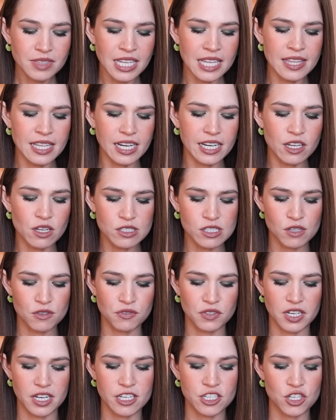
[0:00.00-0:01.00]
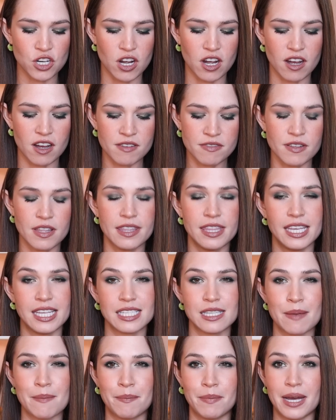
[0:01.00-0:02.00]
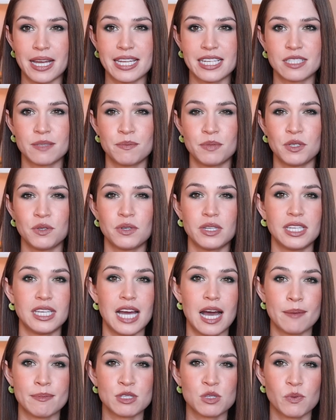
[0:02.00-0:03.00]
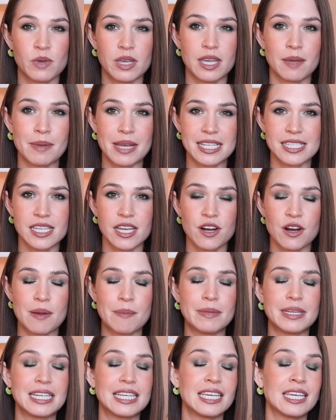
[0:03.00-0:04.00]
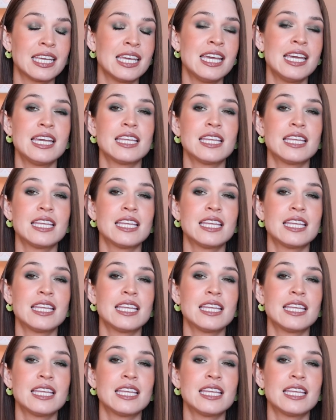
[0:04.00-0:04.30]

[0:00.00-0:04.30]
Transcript: And then I also finished off this Bite Beauty Upswing Mascara Mini.